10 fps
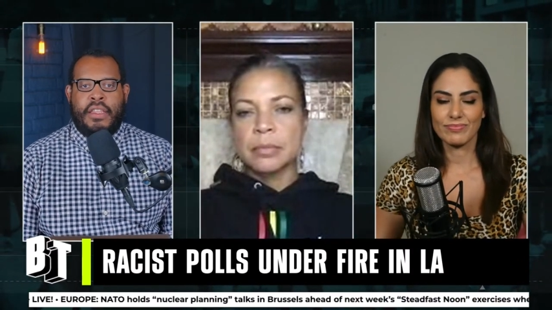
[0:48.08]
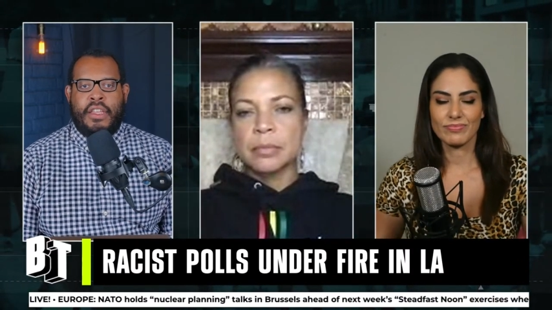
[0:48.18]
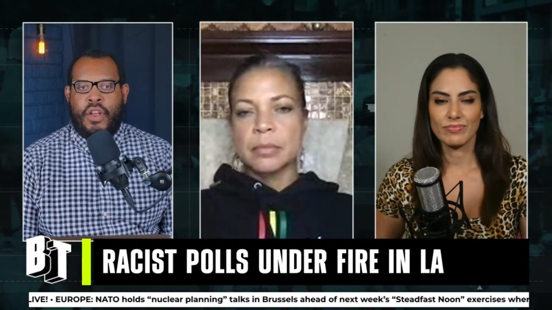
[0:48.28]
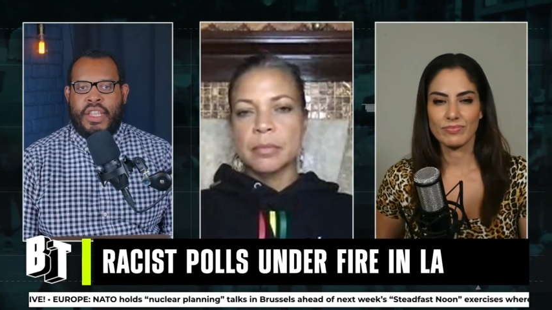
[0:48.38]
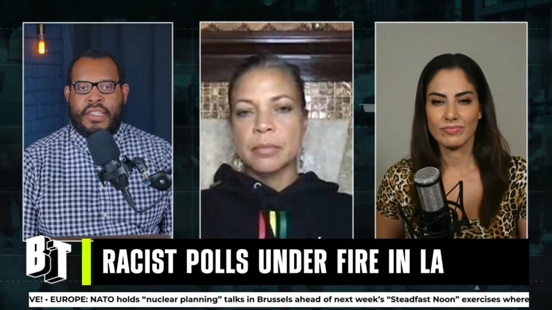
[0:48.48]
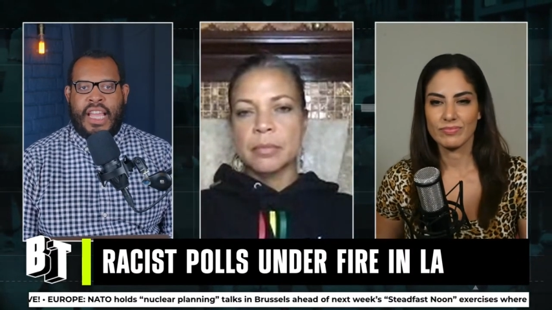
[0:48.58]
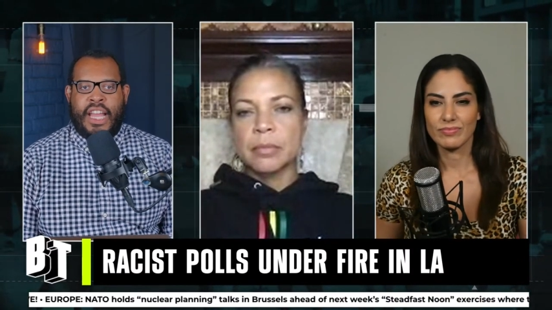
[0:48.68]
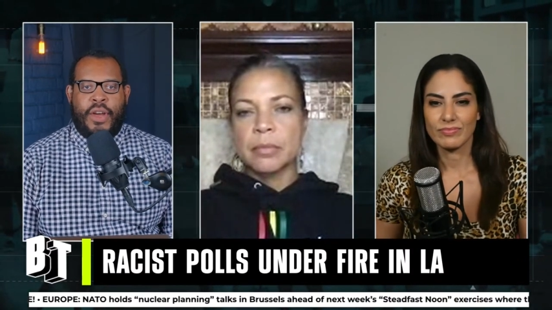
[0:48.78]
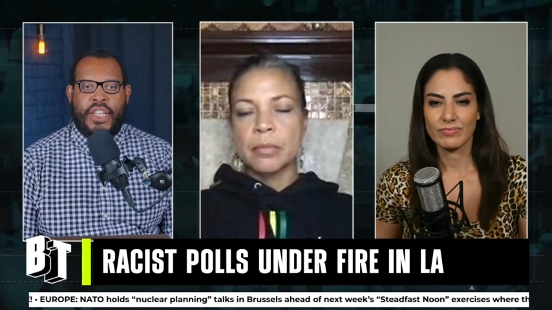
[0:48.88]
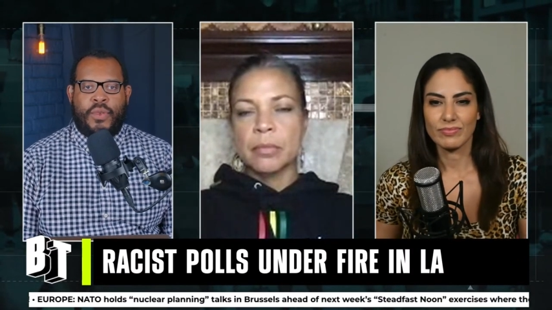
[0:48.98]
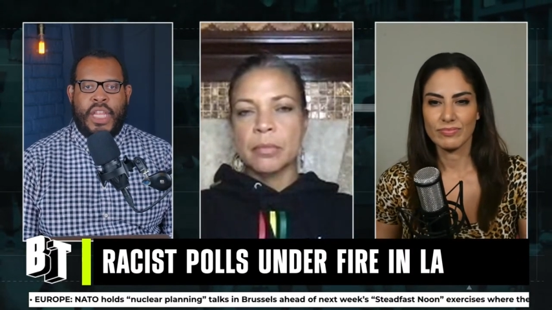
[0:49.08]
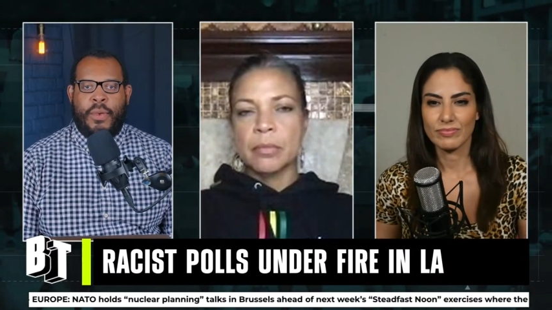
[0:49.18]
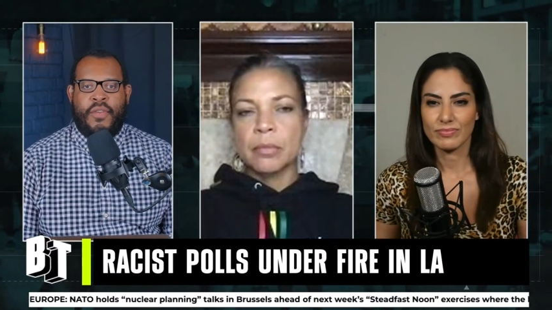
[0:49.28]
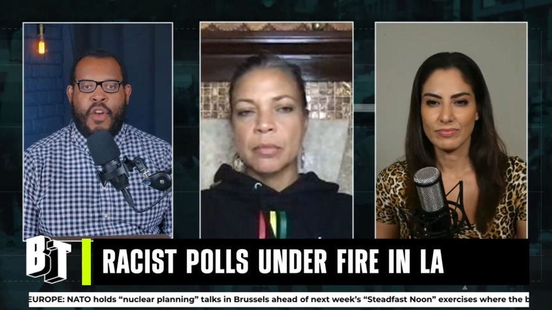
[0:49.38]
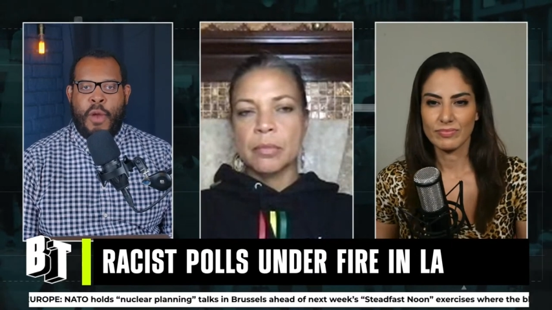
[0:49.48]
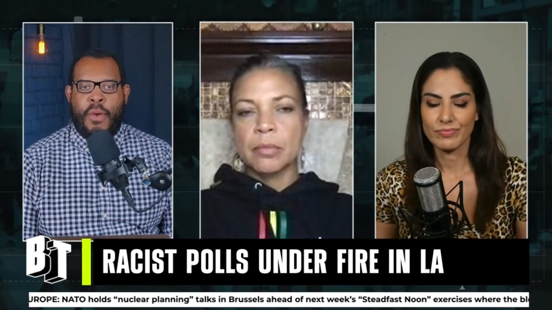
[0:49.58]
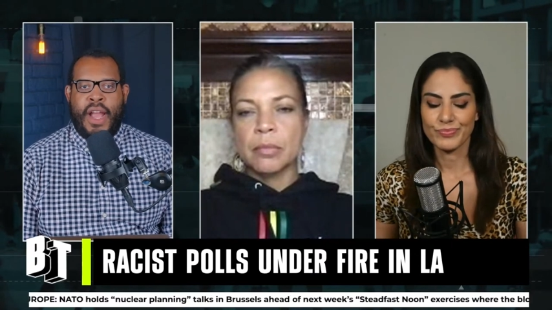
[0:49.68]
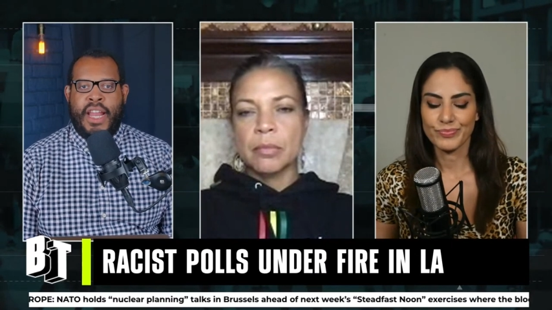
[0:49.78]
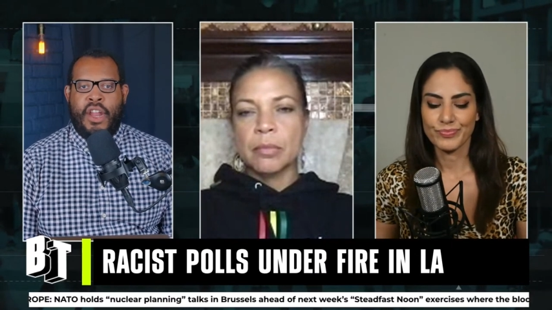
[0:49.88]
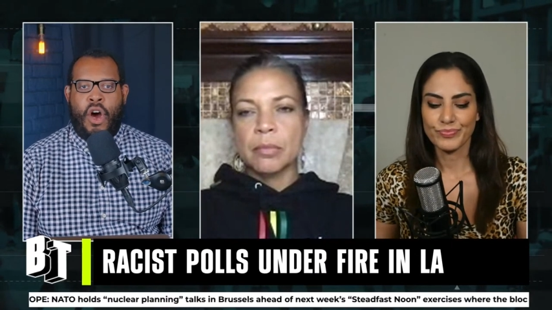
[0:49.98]
Speaker 1: you know, this scandal has really
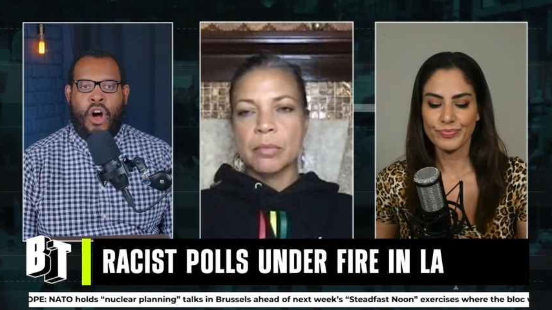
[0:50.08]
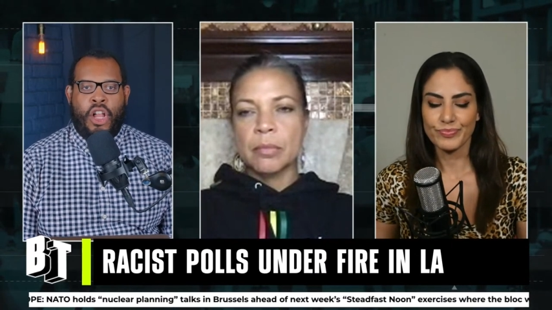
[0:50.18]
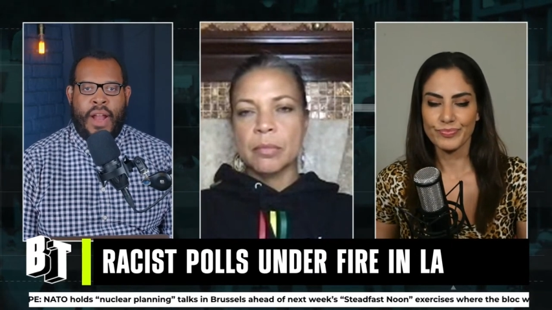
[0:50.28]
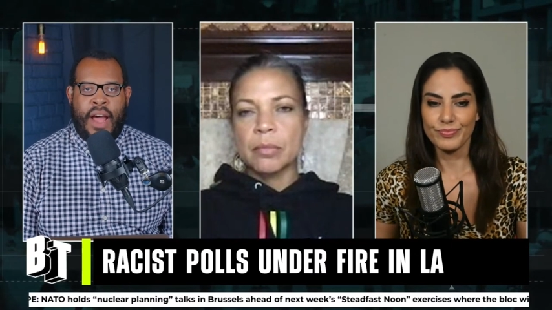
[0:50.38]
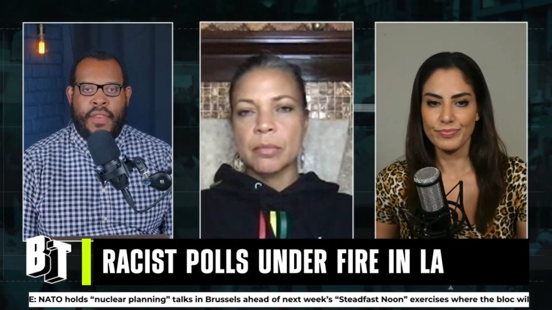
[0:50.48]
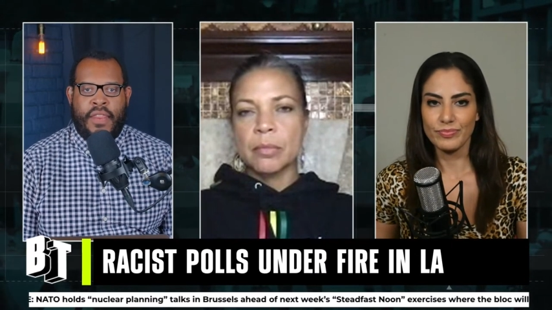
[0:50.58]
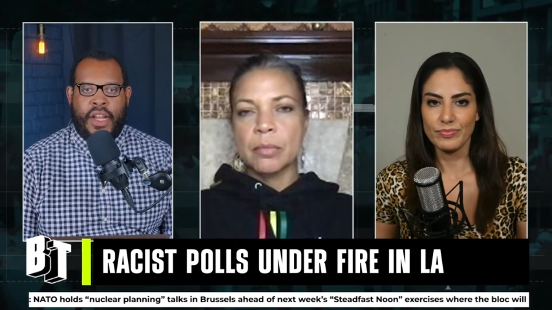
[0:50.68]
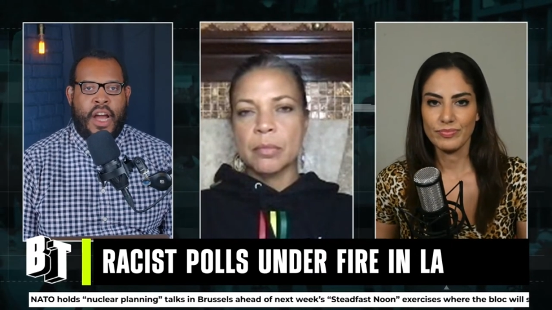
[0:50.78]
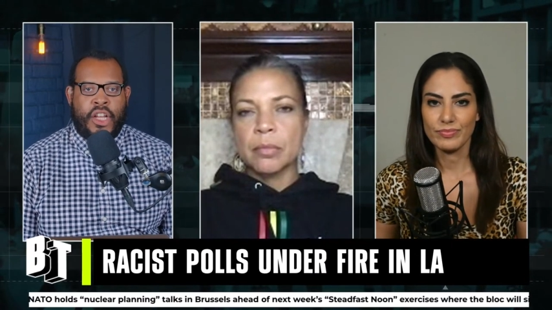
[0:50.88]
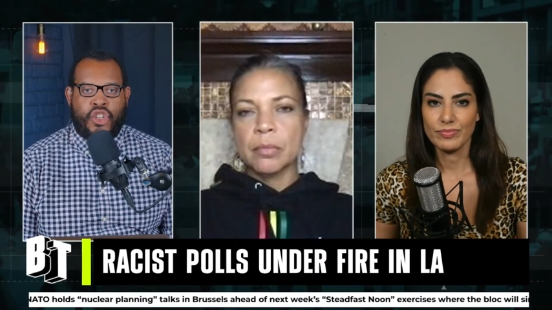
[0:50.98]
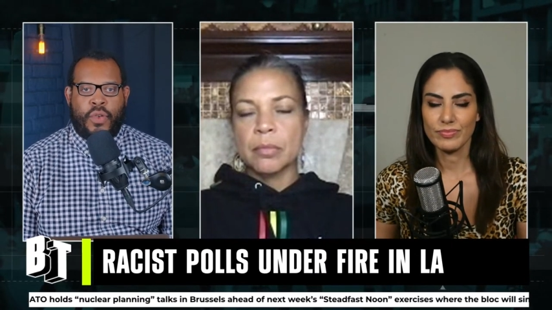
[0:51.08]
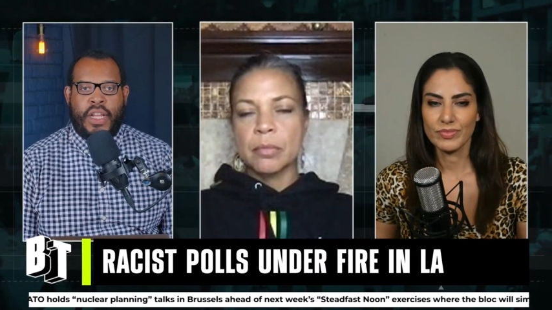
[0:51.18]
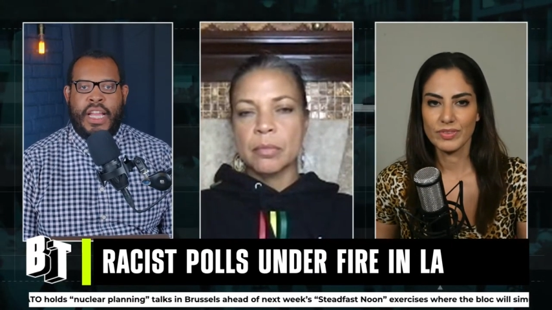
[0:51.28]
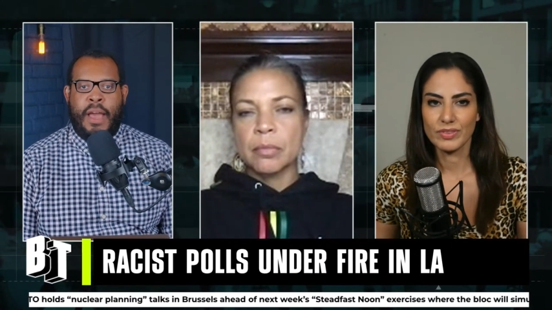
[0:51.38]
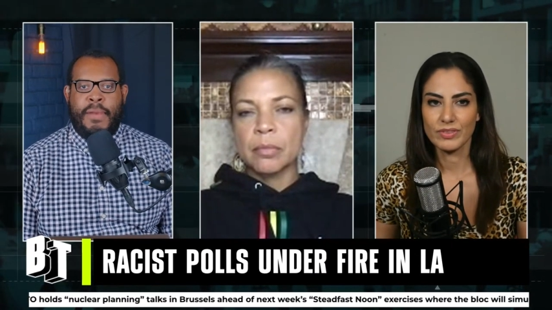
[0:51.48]
reverberated all around the country.